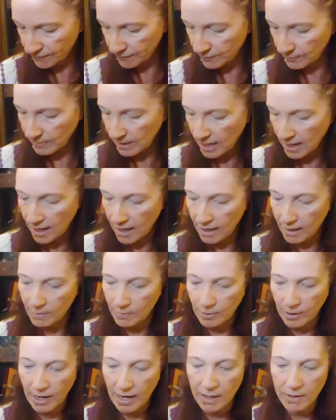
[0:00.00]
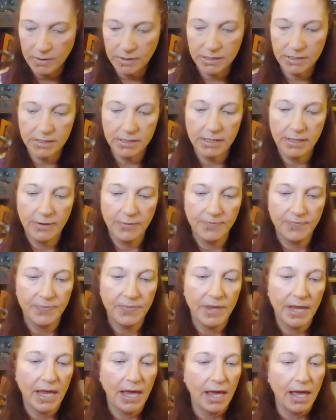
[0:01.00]
for my eyebrows.
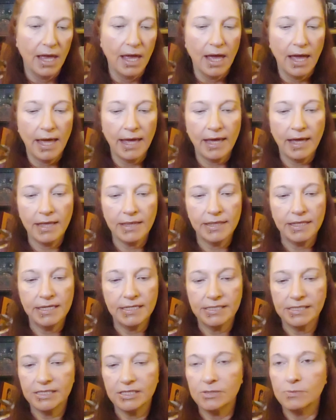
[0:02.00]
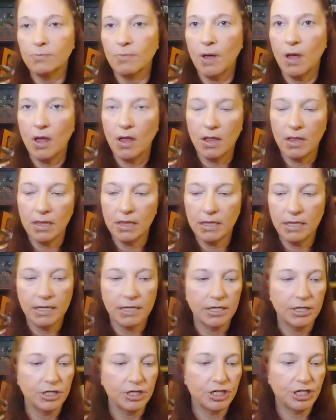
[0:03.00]
I got this small
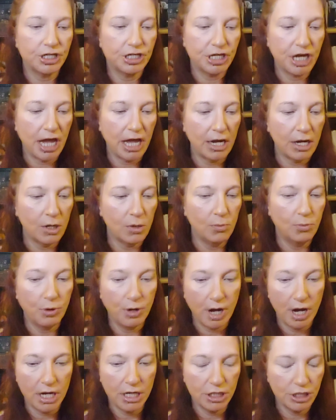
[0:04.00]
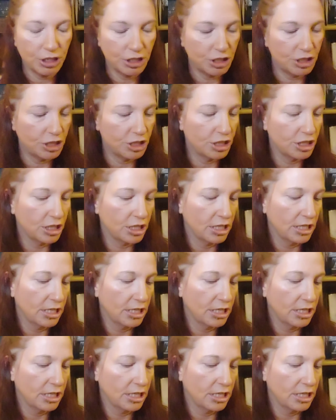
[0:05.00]
shadow brush,